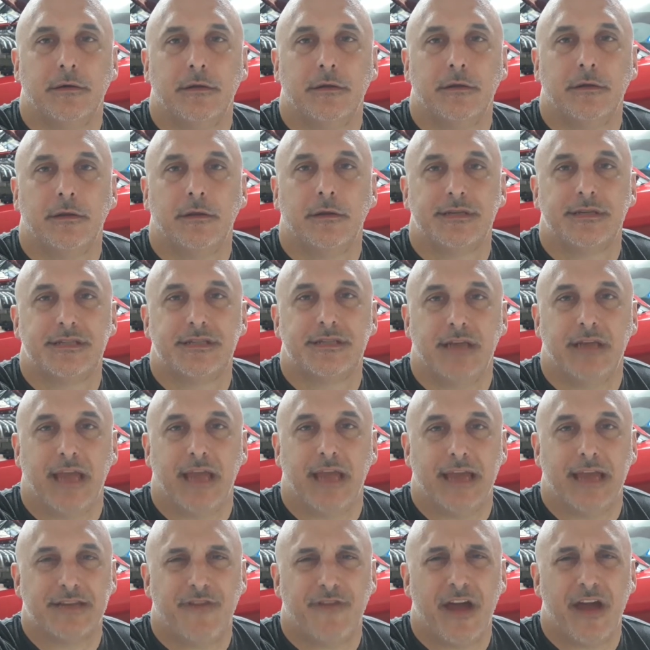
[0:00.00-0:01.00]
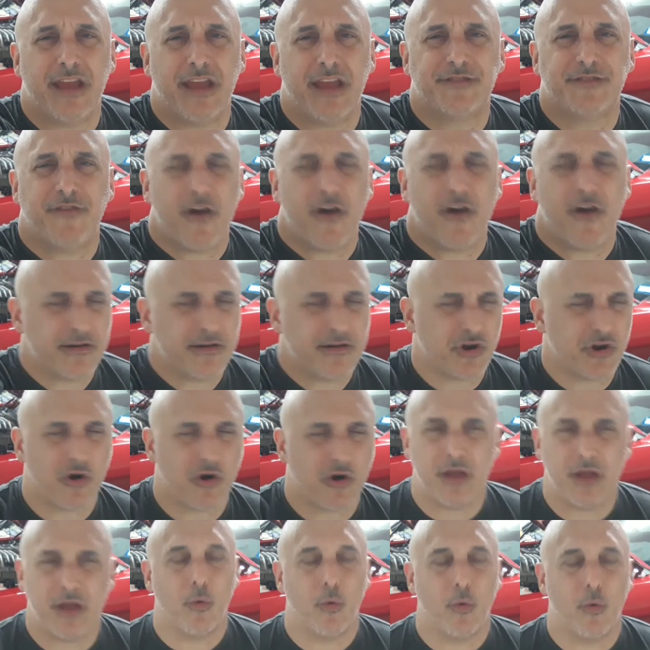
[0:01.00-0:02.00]
Let's see. And as far as
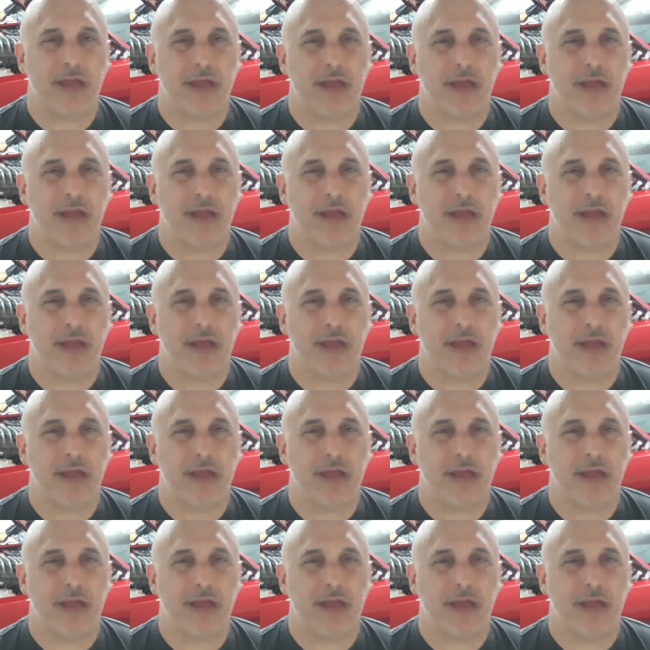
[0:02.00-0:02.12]
hurting weight